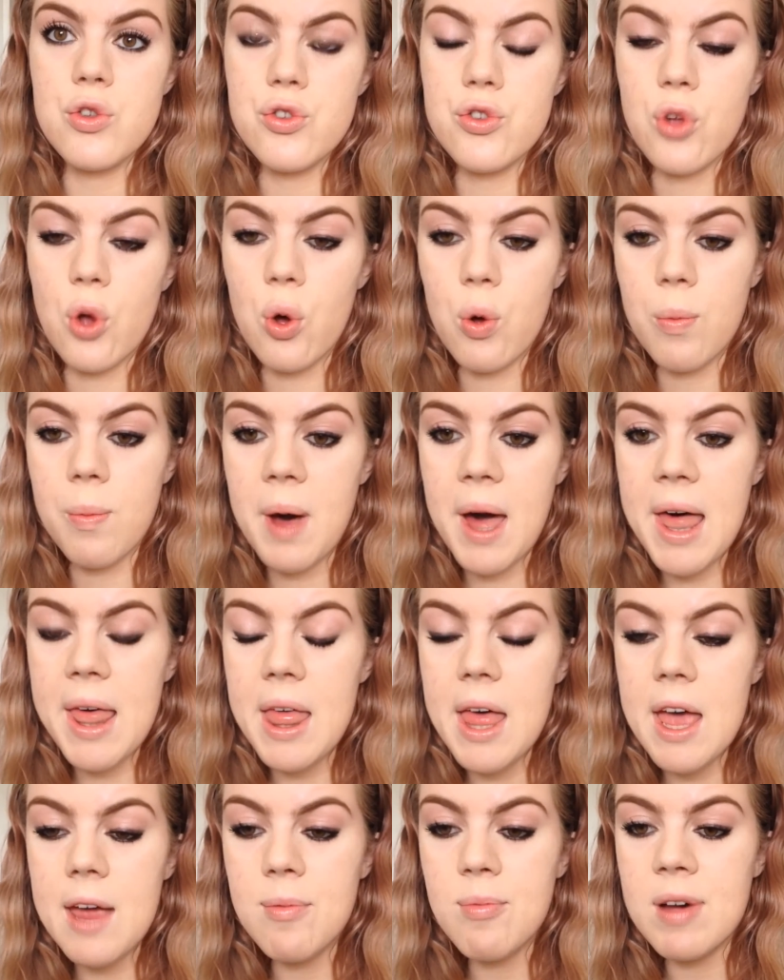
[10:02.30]
So while
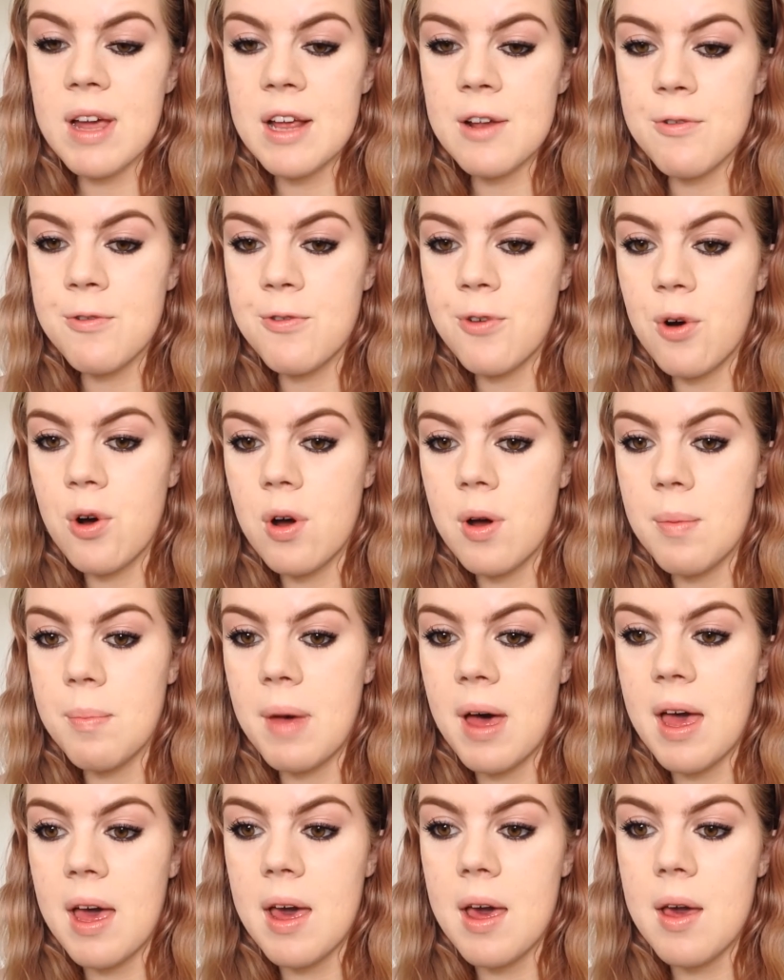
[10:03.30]
I wait for
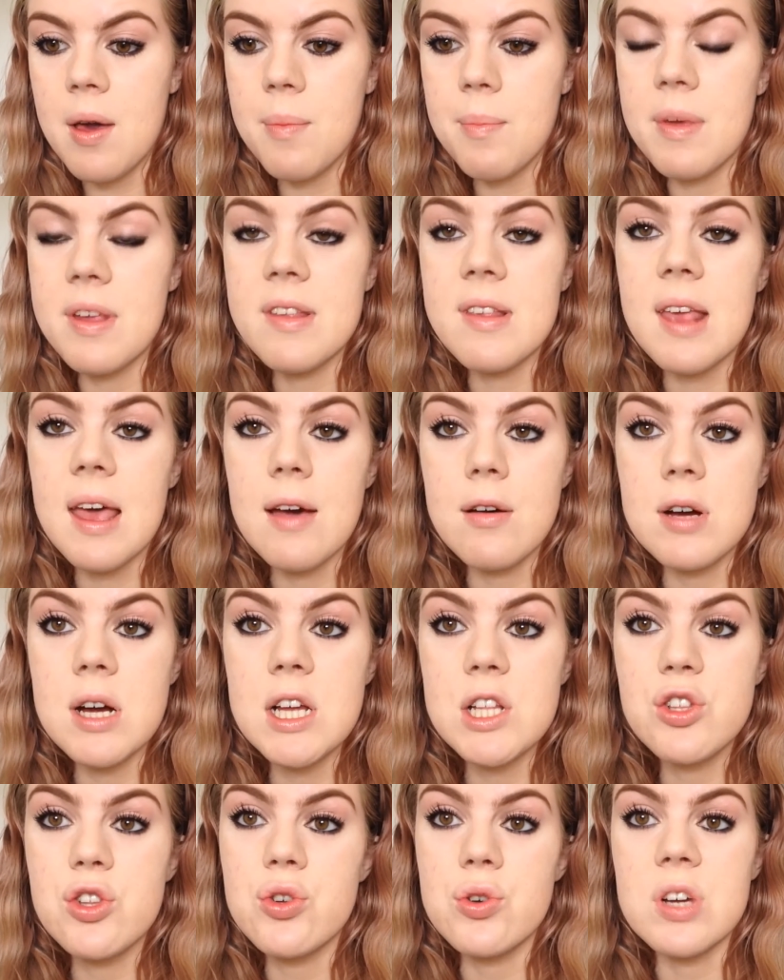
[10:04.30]
my
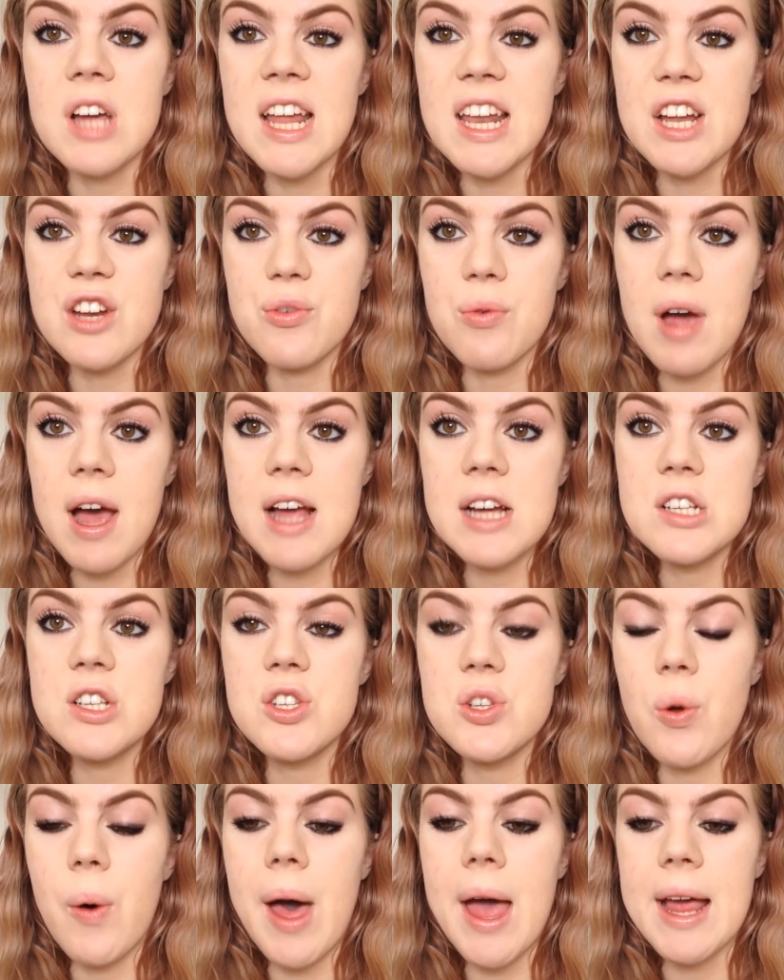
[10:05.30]
mascara to kind of dry
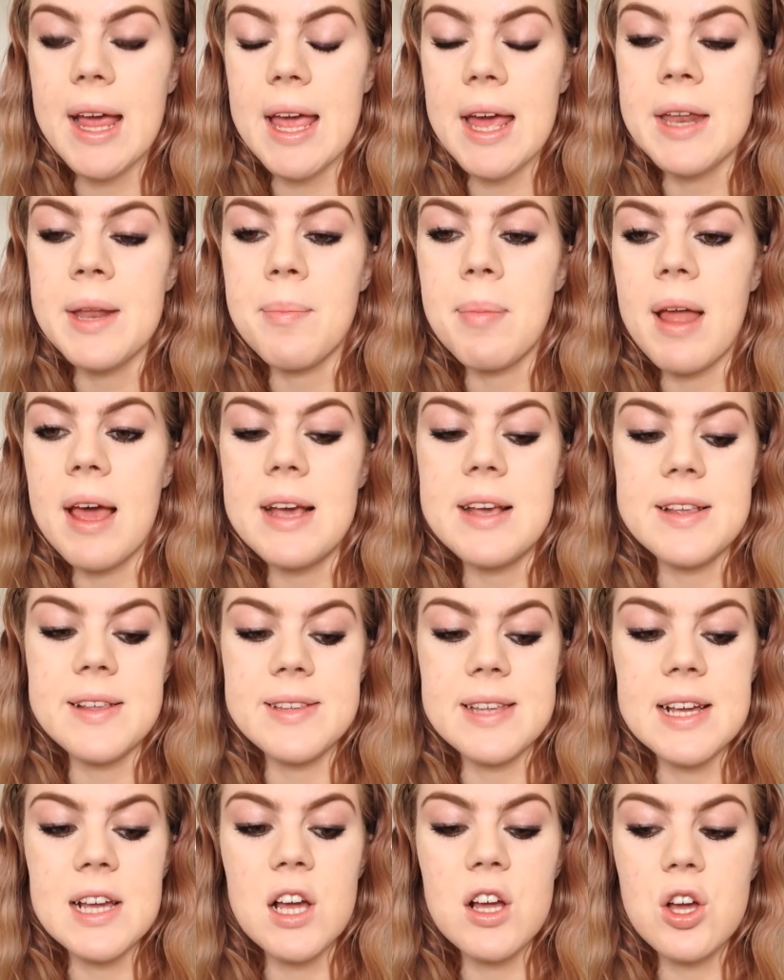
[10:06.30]
so I can apply a
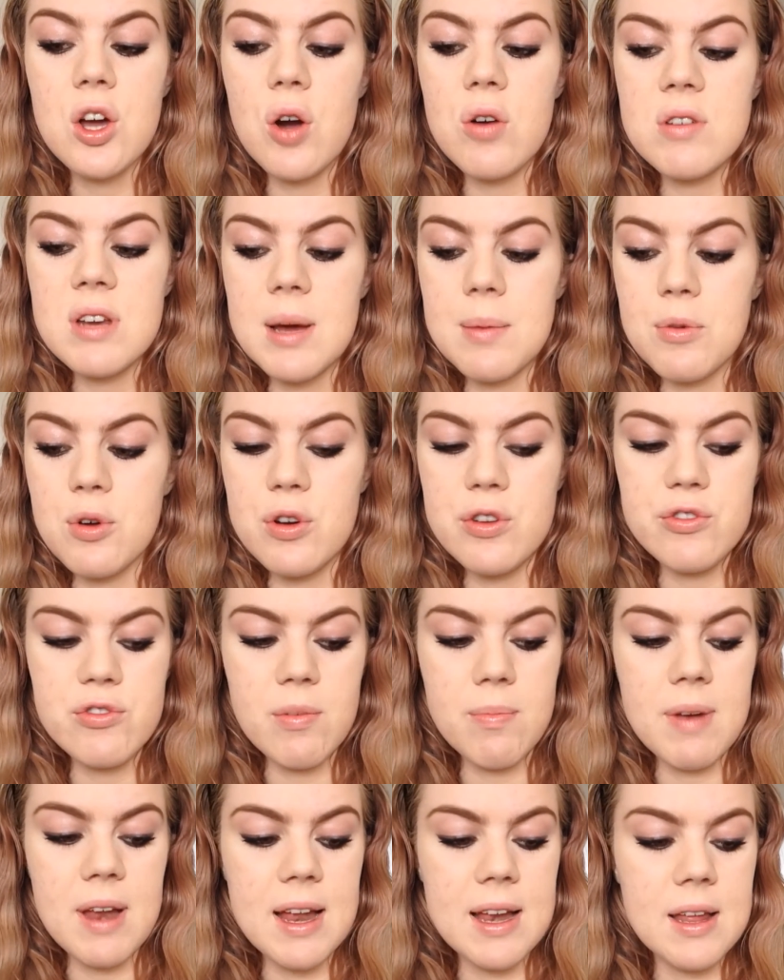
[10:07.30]
second coat, I'm going to
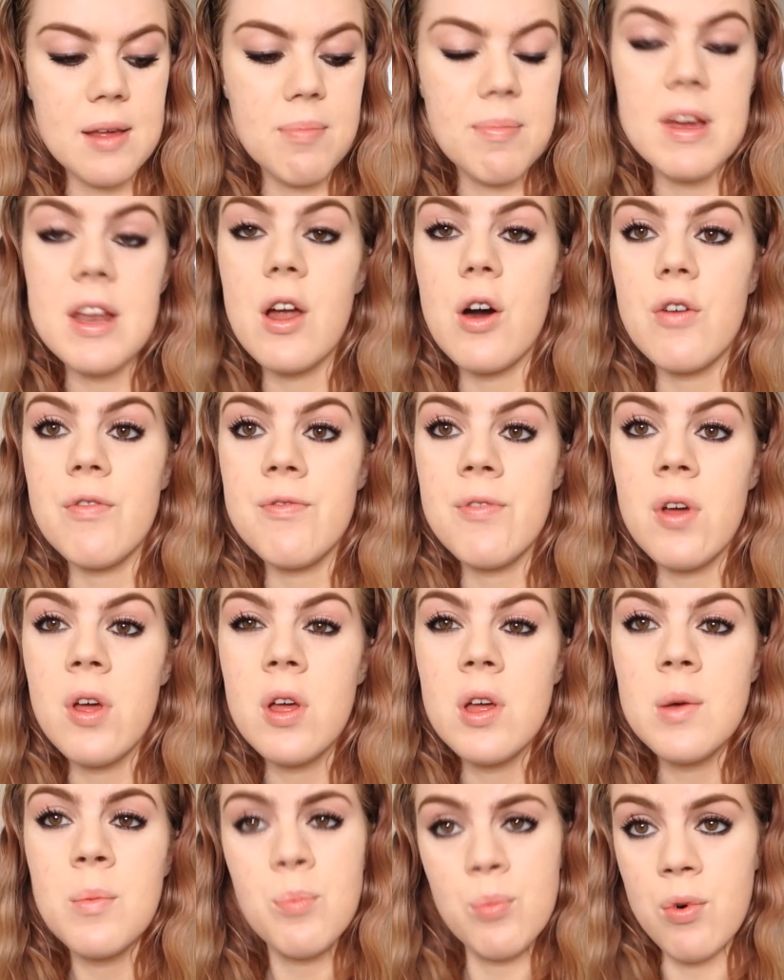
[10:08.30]
apply a little bit of
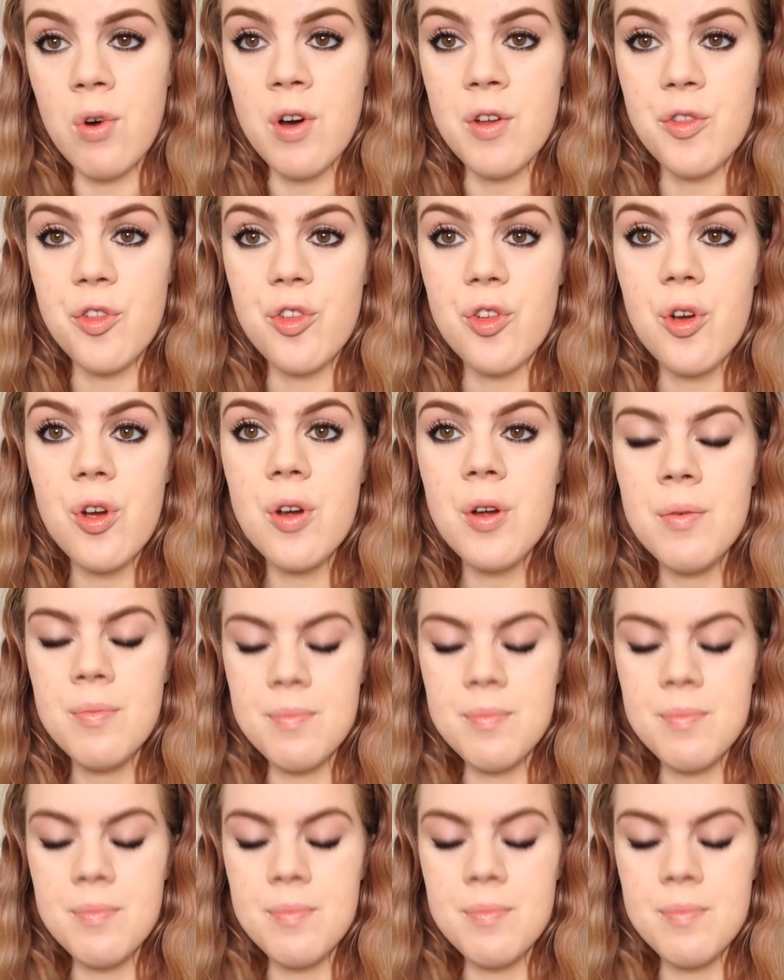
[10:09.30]
bronzer.